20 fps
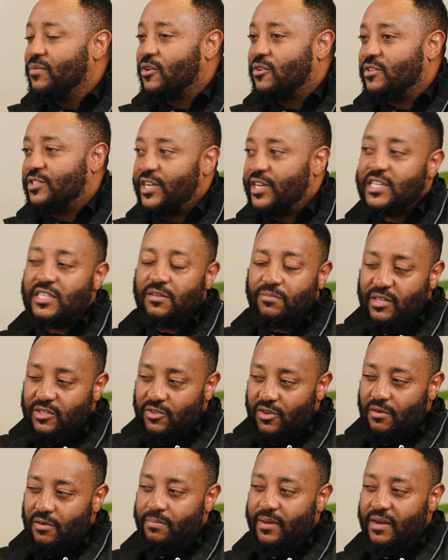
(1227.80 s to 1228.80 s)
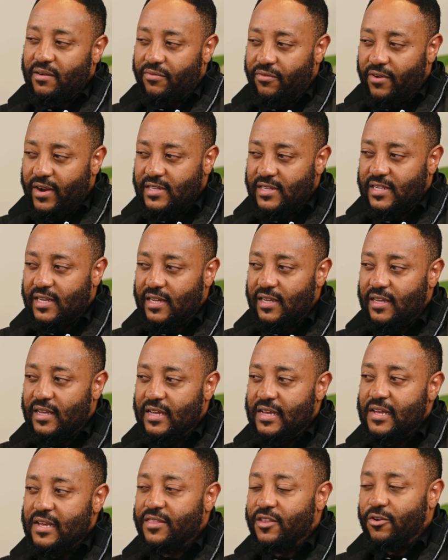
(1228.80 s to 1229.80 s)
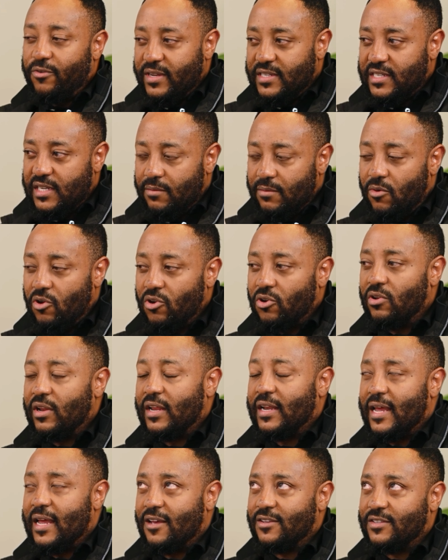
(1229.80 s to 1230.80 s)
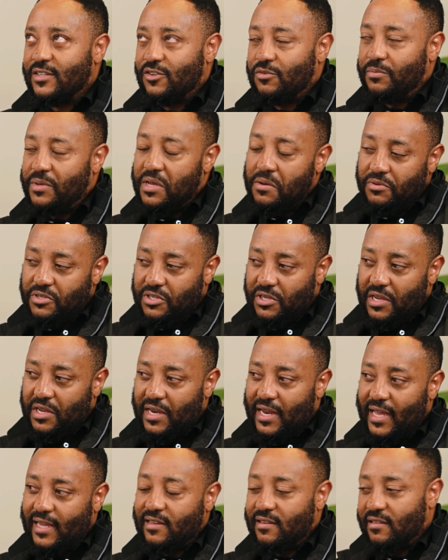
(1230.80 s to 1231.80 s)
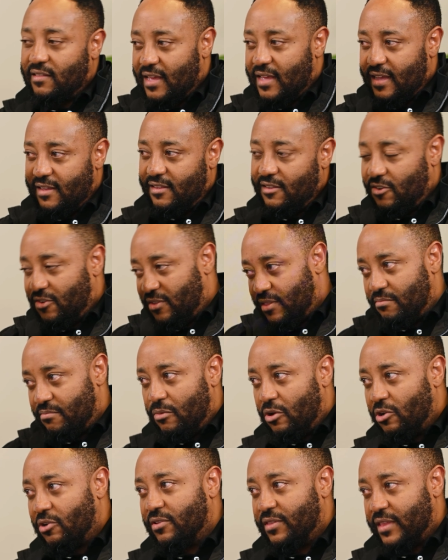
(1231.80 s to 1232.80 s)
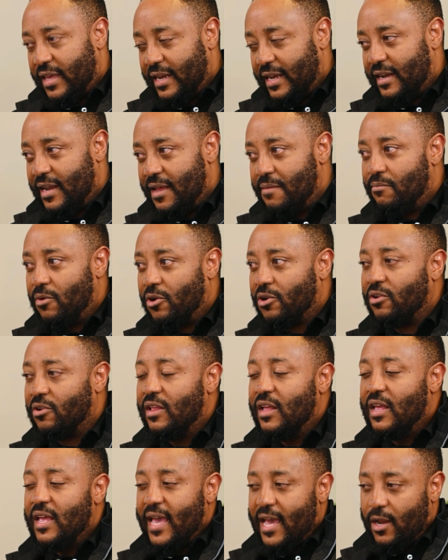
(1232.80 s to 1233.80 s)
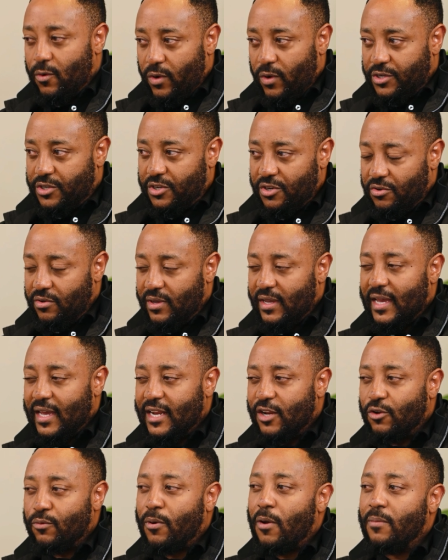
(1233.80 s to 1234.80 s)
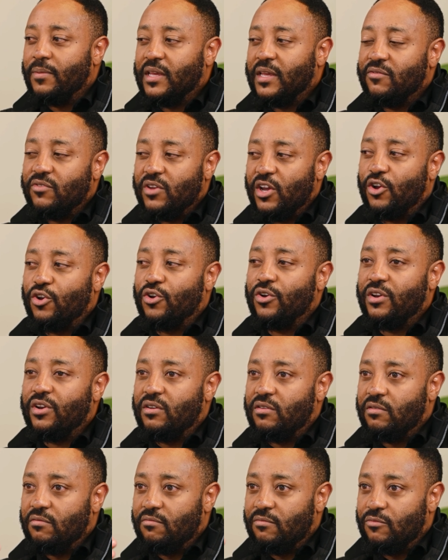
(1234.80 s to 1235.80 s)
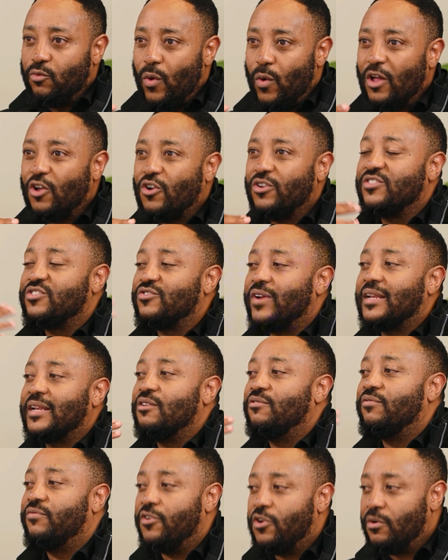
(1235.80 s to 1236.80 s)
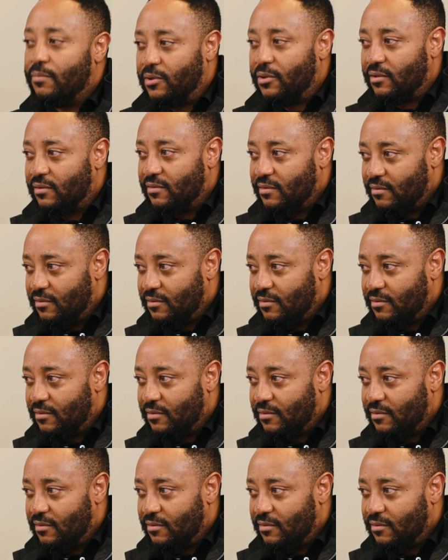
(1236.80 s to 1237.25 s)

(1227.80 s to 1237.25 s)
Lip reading: Because ChatGPT's got a better phrasing. The reasoning model allows it to be able to connect the model, the LLM model, and what you're doing, and it'll probably give you a good, well-constructed verbal.